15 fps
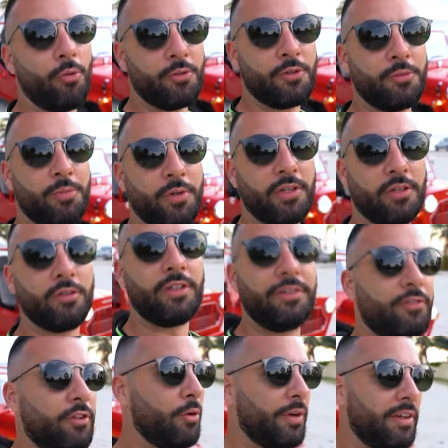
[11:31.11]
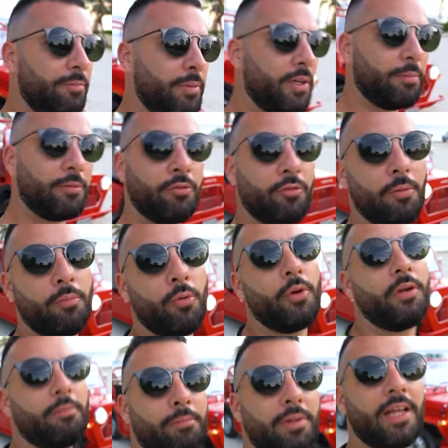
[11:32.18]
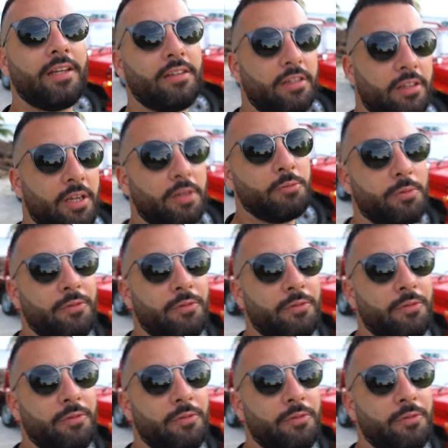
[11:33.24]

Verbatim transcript: which is pretty cool, even though we have been up to Rum Point plenty of times